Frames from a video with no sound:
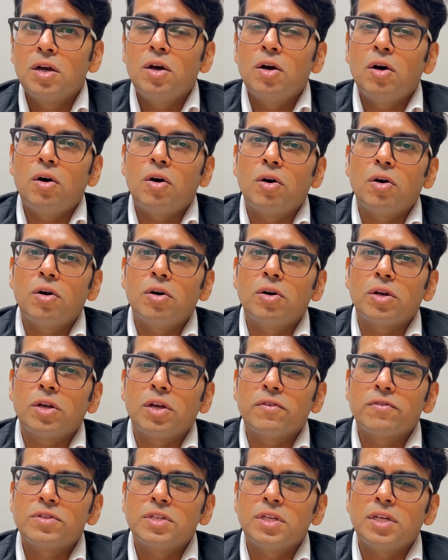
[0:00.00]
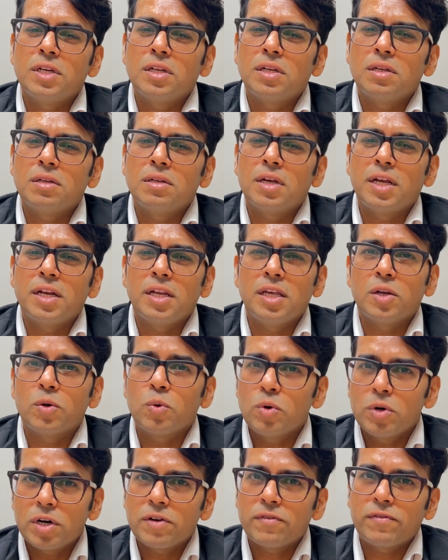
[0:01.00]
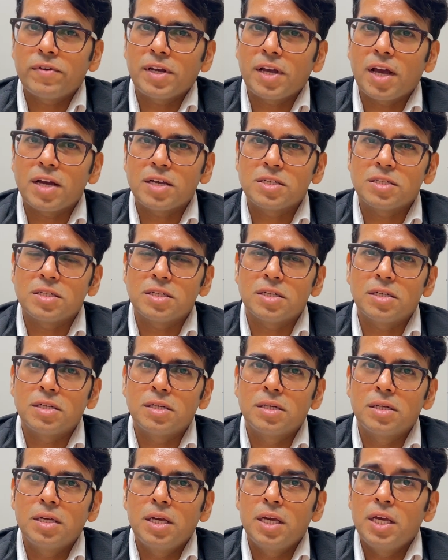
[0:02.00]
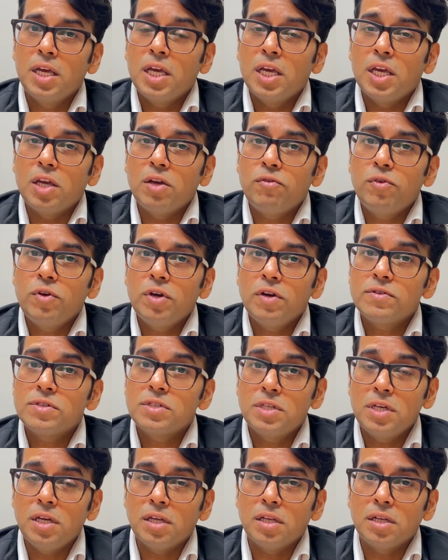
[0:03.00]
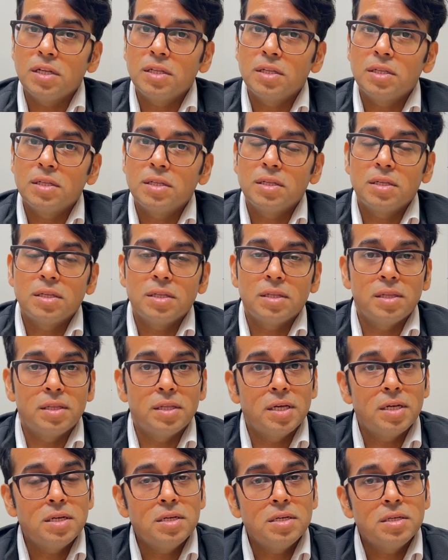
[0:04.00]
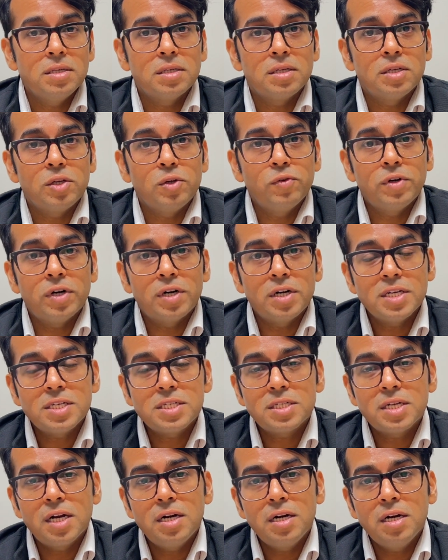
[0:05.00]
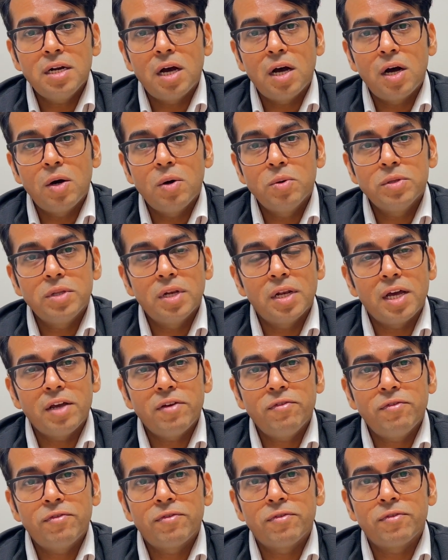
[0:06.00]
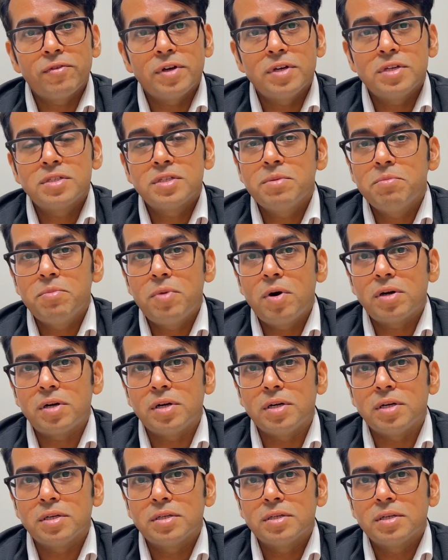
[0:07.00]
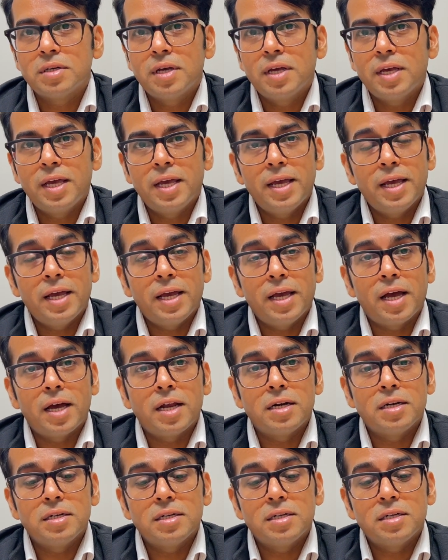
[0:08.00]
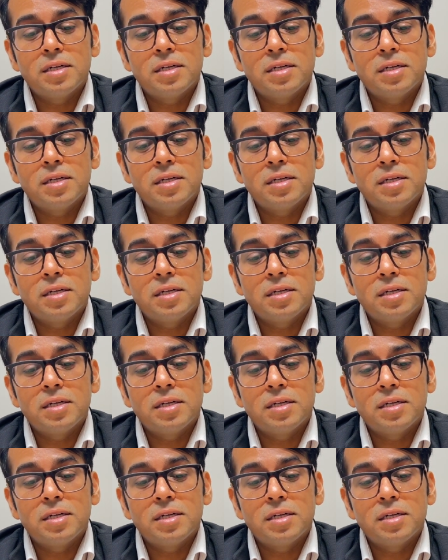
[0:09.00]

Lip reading: or you have seen any road traffic accident? If you have seen, then you'd understand how the life is important. And